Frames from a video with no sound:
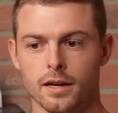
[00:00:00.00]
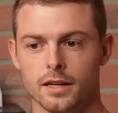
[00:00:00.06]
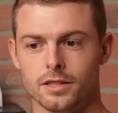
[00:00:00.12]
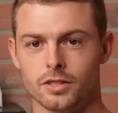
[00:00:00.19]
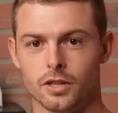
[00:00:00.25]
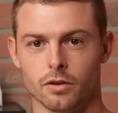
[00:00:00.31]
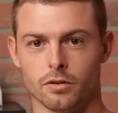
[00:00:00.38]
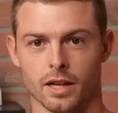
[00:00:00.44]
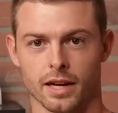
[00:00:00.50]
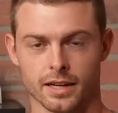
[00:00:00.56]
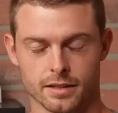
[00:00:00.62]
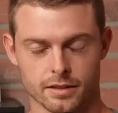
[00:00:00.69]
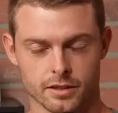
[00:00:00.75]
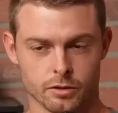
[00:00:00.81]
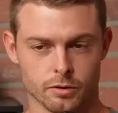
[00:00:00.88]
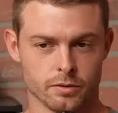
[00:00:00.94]
So, like,
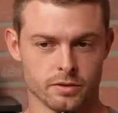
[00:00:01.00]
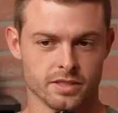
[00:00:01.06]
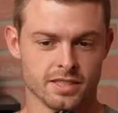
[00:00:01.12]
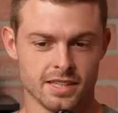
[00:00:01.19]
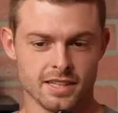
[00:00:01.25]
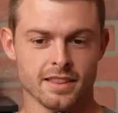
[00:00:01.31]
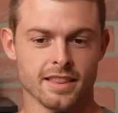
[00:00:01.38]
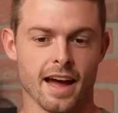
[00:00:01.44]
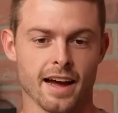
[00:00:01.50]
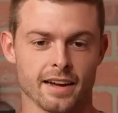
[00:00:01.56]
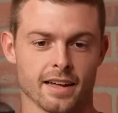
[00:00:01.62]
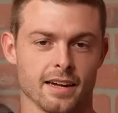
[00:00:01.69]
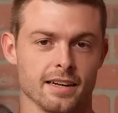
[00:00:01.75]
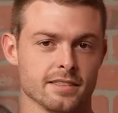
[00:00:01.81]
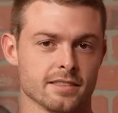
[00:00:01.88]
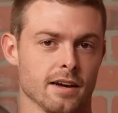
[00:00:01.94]
you see that
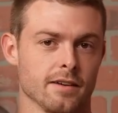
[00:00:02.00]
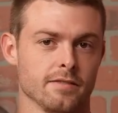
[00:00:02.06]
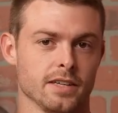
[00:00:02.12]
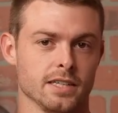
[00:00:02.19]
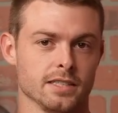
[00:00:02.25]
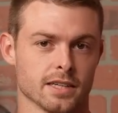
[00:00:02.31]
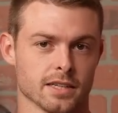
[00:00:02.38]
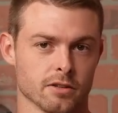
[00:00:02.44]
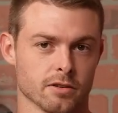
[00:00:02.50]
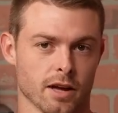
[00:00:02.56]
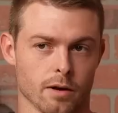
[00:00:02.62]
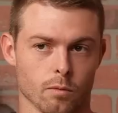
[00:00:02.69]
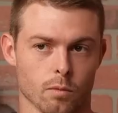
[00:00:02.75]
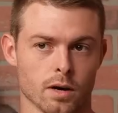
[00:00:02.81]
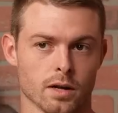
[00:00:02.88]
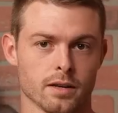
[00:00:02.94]
kind of stuff, and it's like,
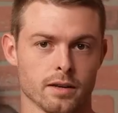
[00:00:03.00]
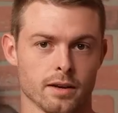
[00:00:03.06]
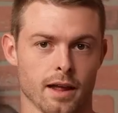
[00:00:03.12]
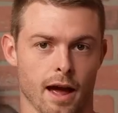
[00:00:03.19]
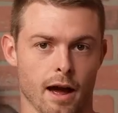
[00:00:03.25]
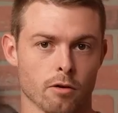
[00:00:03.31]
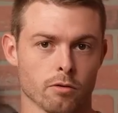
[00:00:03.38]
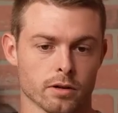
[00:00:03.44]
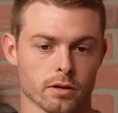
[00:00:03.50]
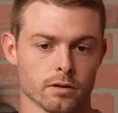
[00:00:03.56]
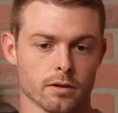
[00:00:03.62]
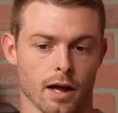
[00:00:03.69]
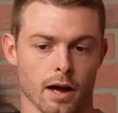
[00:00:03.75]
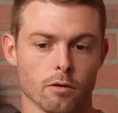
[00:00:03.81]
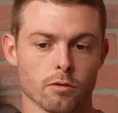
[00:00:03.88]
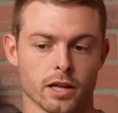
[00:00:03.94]
okay,
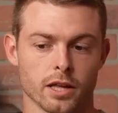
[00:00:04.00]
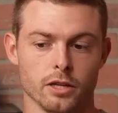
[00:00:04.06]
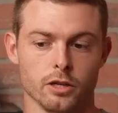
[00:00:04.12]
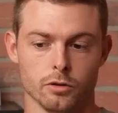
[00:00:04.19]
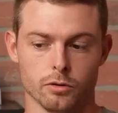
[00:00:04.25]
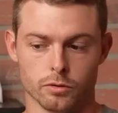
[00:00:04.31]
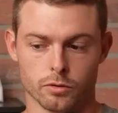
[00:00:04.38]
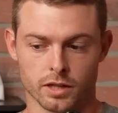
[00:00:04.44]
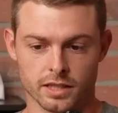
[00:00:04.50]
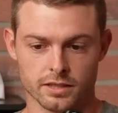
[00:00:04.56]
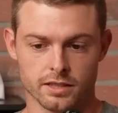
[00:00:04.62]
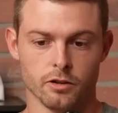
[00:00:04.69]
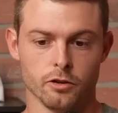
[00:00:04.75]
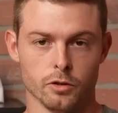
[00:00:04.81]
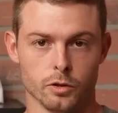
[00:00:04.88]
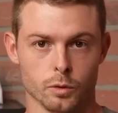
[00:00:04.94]
how can you
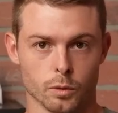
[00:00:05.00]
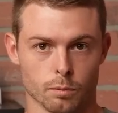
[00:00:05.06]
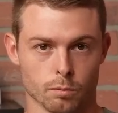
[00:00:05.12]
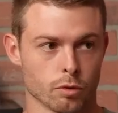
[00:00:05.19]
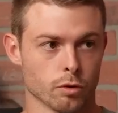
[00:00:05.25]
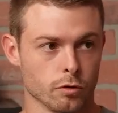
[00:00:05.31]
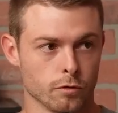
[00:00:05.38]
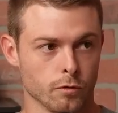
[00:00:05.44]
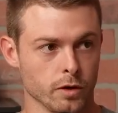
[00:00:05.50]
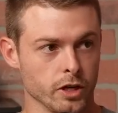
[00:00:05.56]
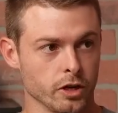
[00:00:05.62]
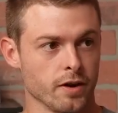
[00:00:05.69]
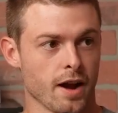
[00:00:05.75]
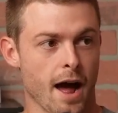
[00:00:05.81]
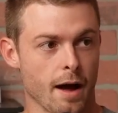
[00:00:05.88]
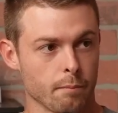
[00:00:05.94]
continue to improve when you're
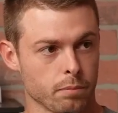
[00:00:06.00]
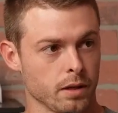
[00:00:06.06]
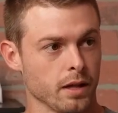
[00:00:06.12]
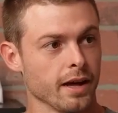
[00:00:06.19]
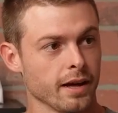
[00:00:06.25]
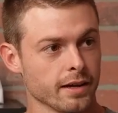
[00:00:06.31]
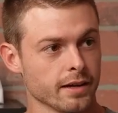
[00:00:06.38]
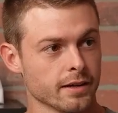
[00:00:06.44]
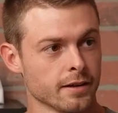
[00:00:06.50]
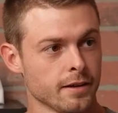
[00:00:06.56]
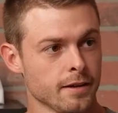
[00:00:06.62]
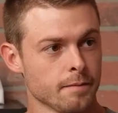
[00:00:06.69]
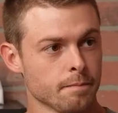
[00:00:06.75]
not playing?